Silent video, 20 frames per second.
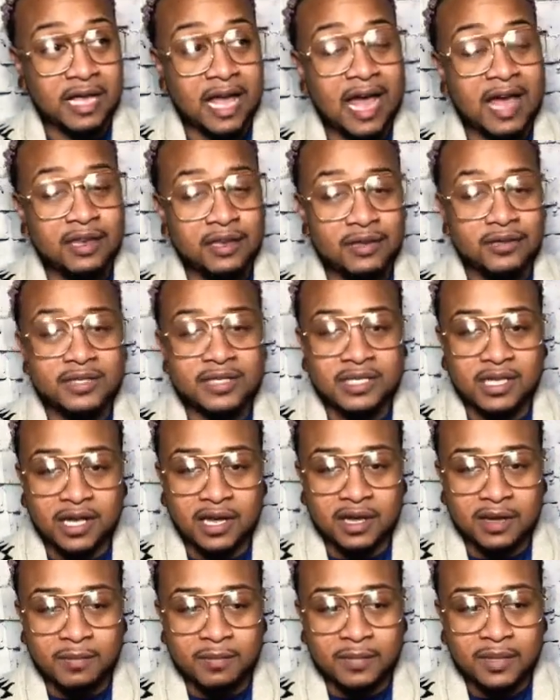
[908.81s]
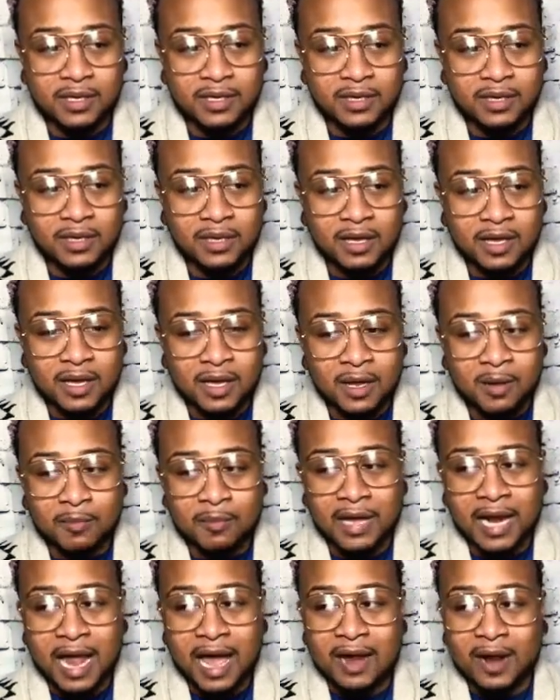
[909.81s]
I do some,
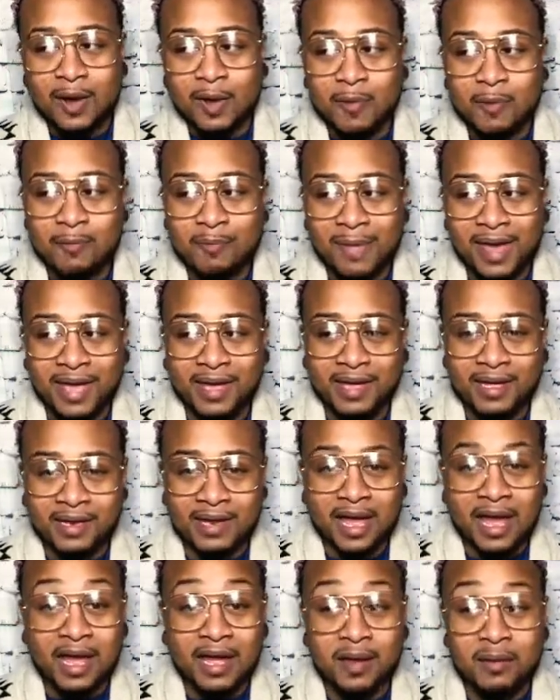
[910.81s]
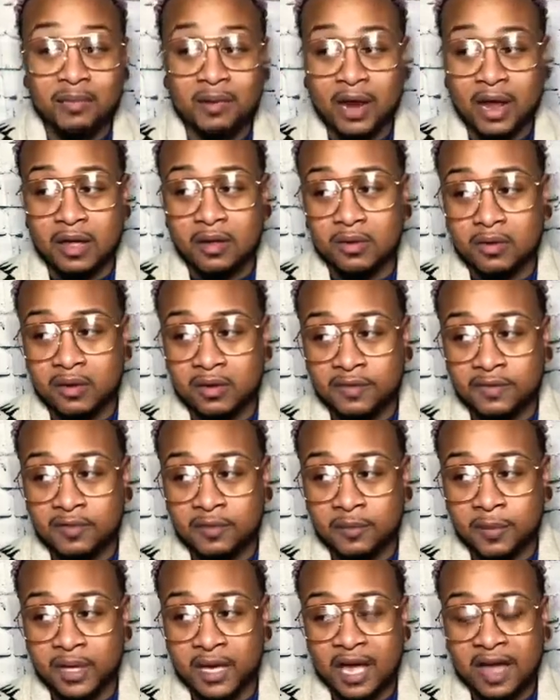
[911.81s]
but I don't make it like a priority for me.